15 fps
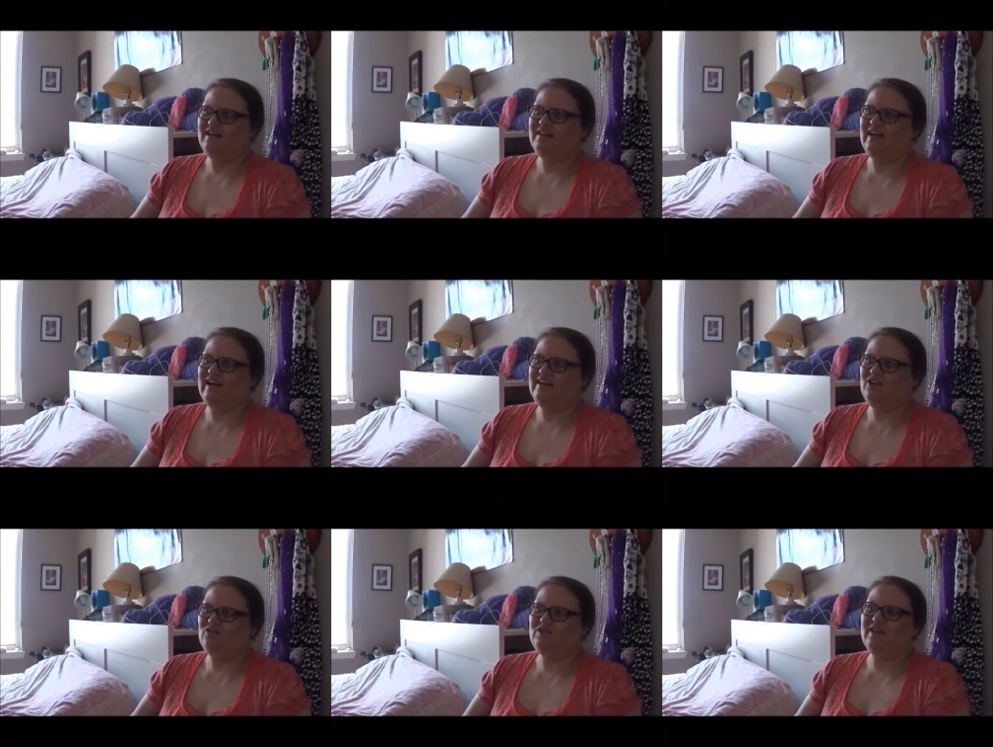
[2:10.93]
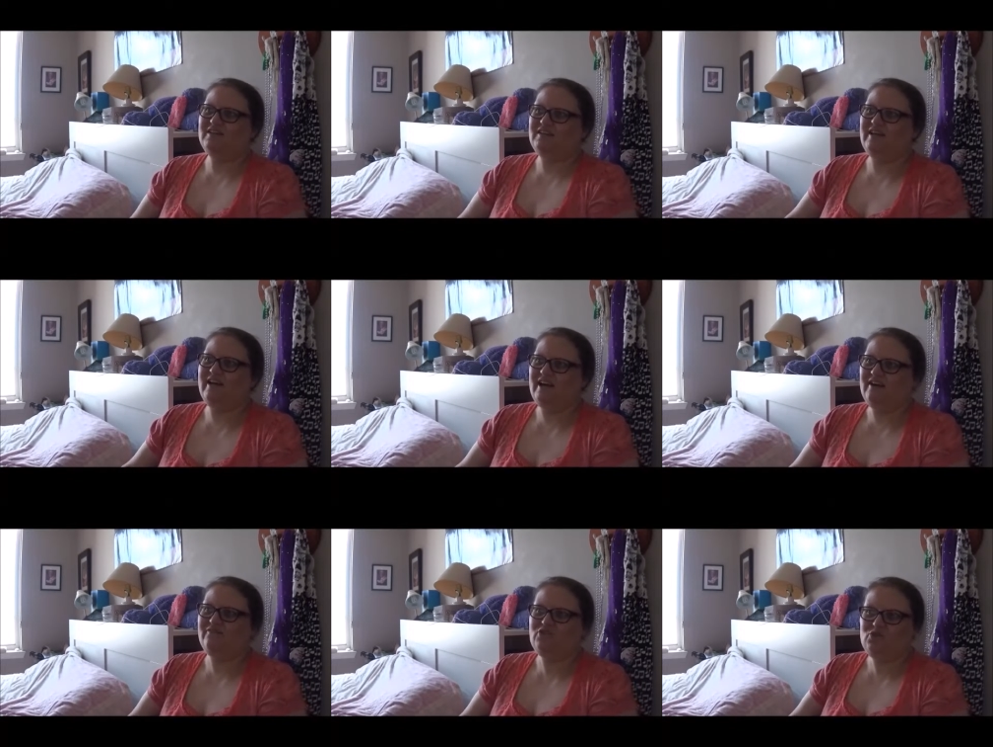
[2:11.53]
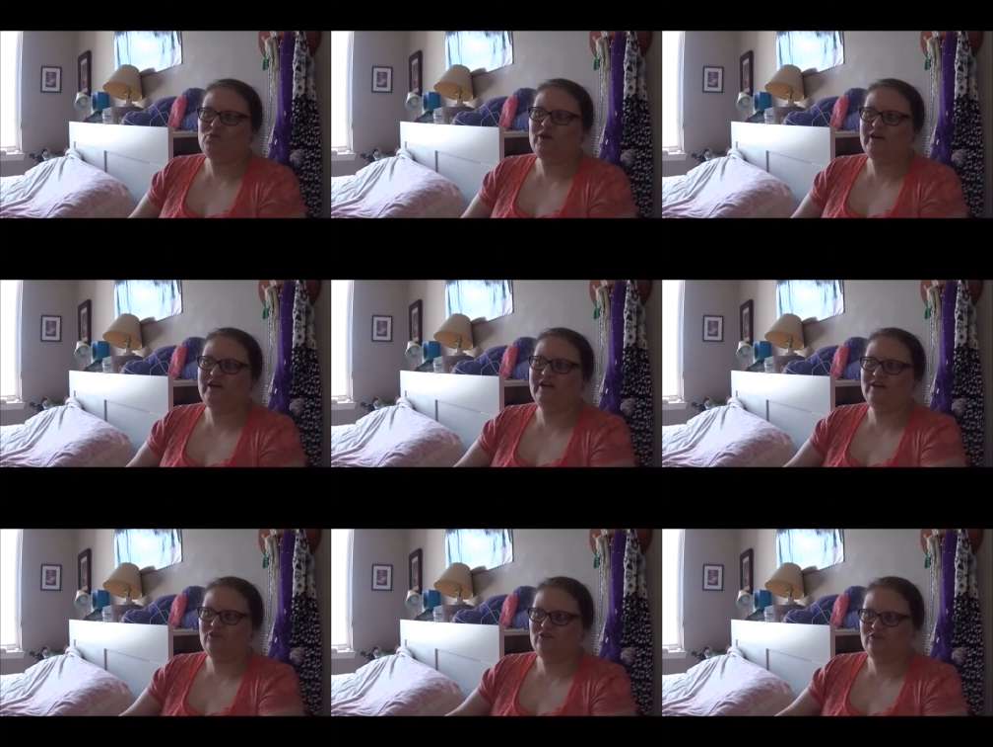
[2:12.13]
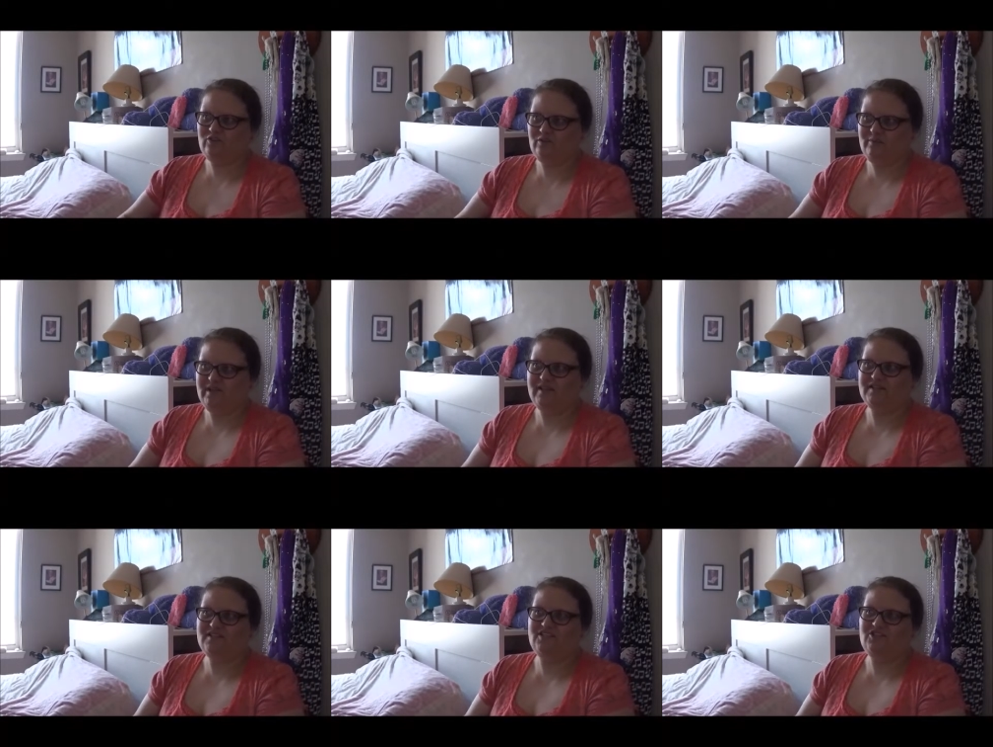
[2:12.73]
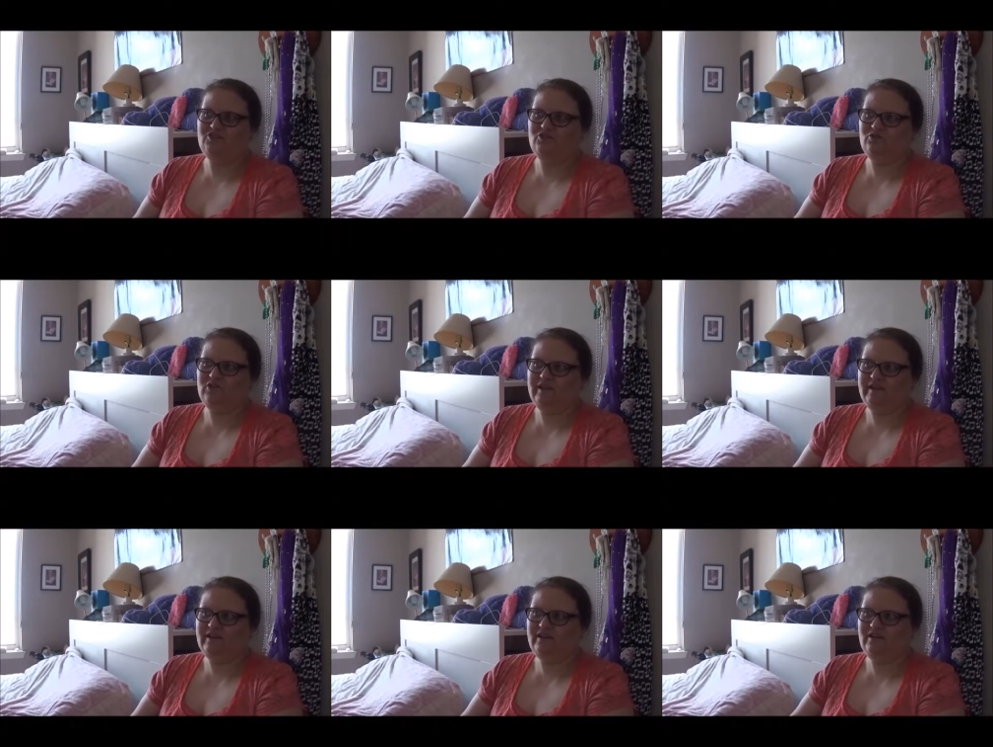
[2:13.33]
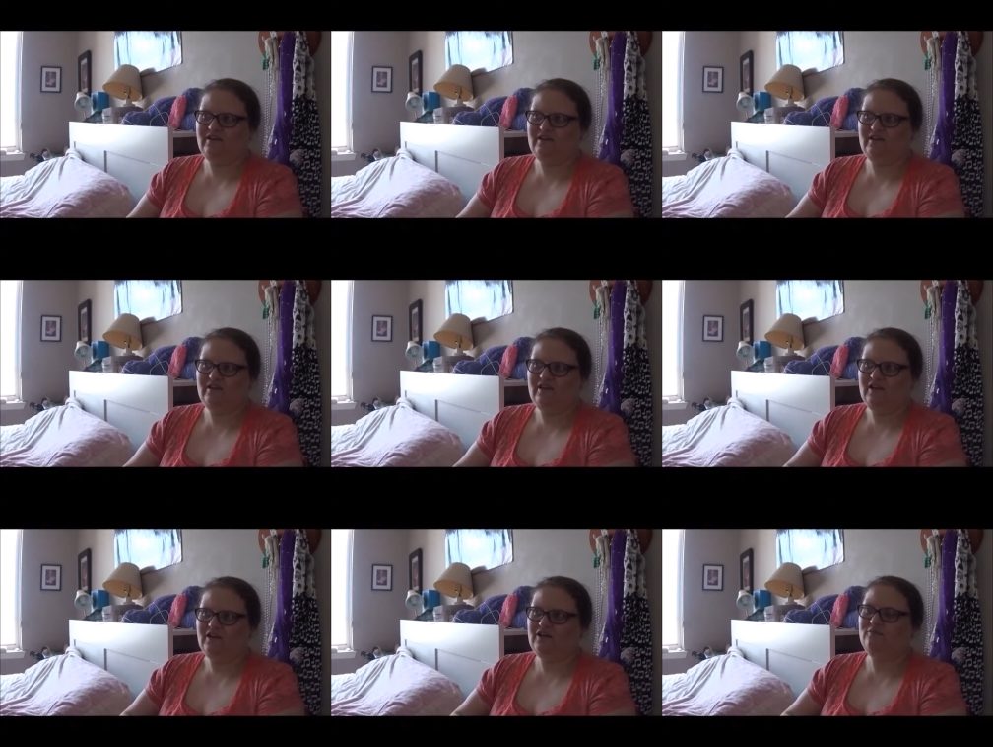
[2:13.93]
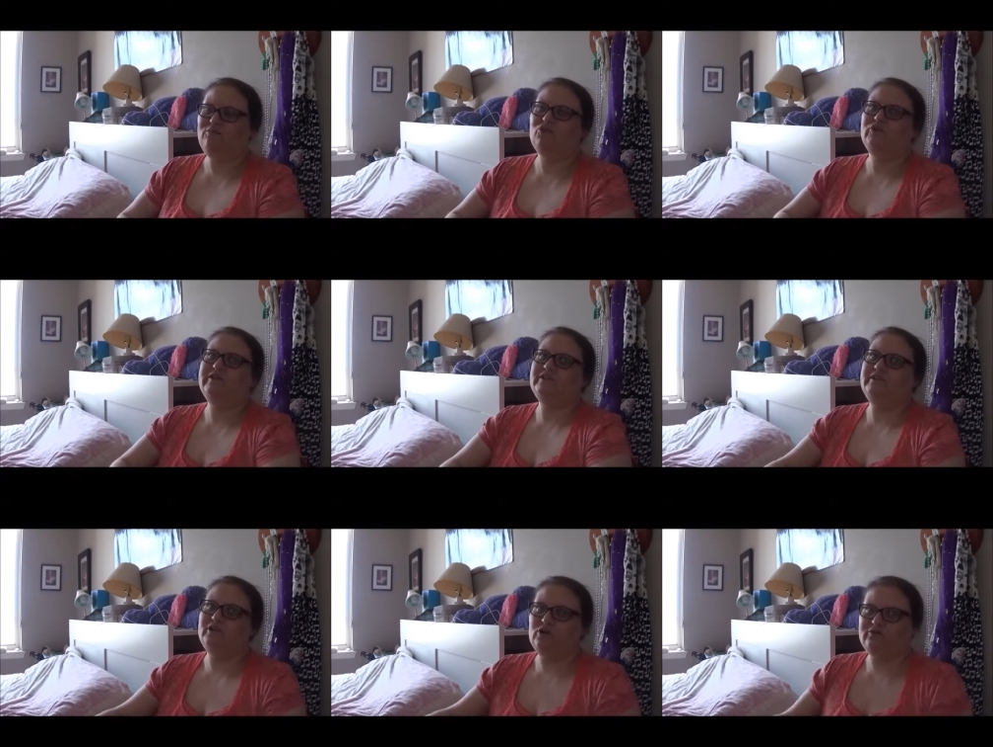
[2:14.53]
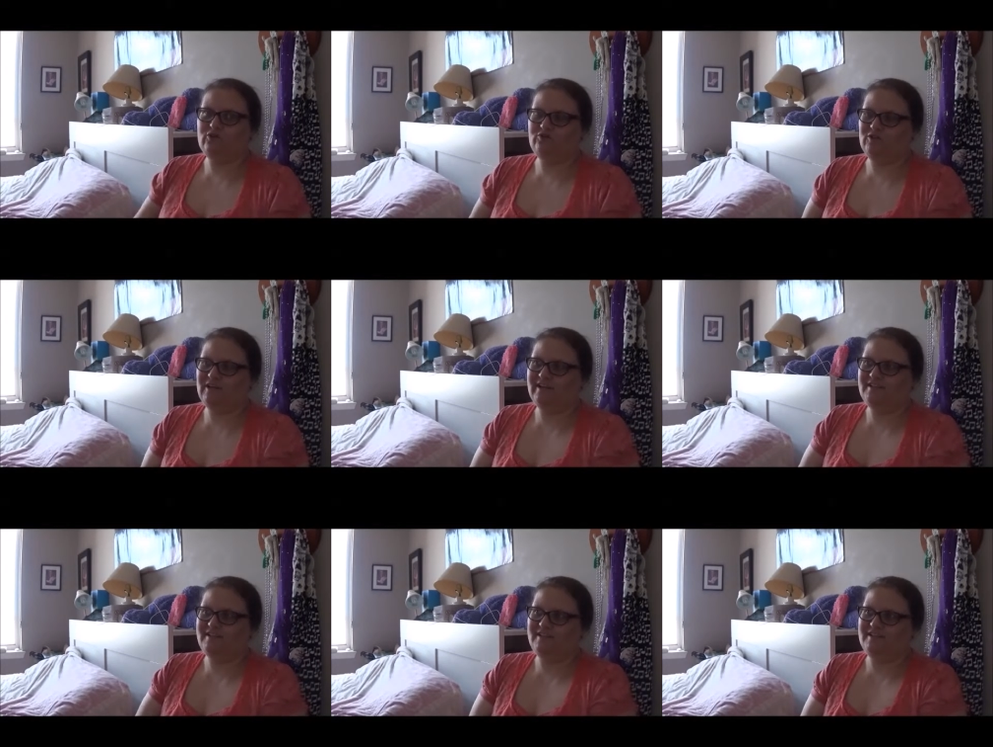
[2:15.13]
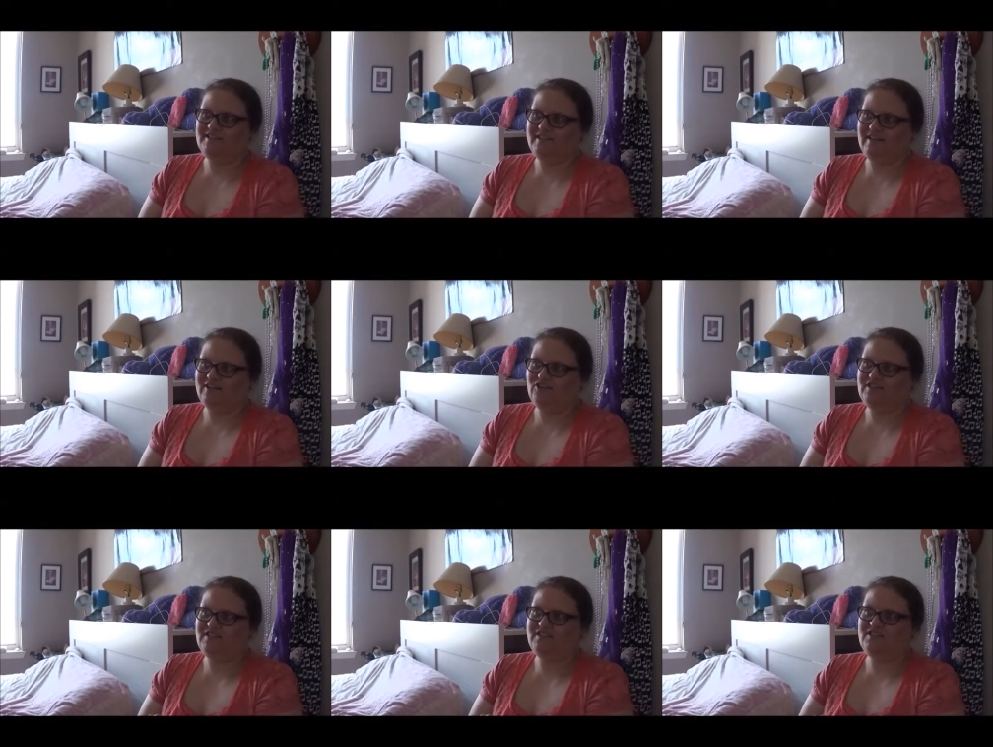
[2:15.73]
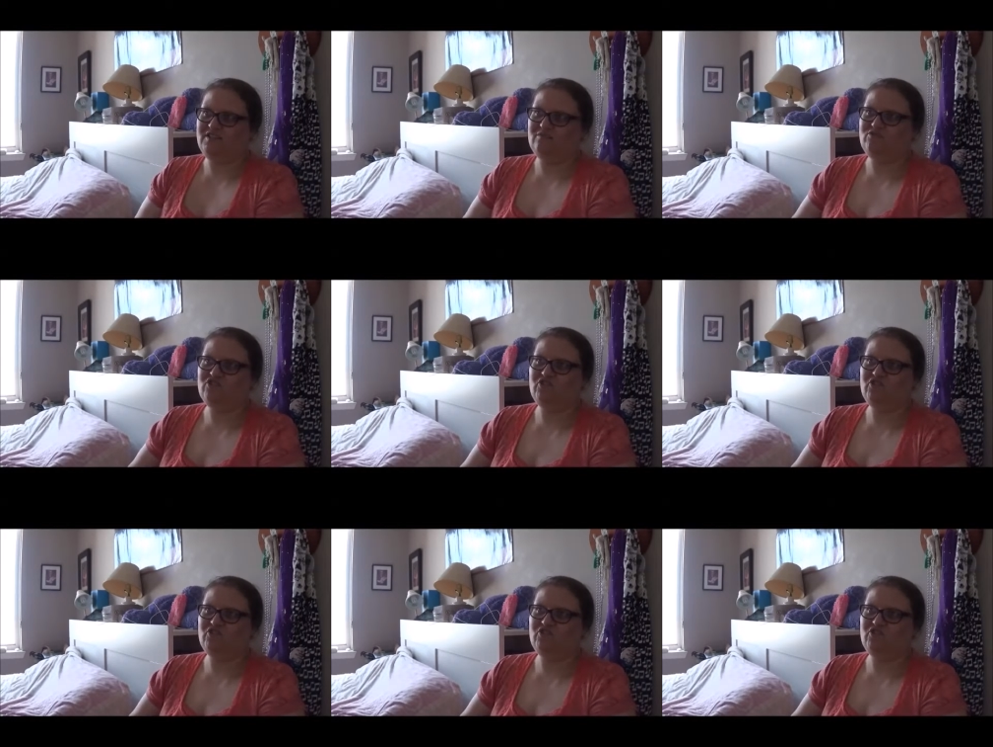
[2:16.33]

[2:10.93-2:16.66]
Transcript: I don't think they have the way or the means to, like, uh, completely override the entire system.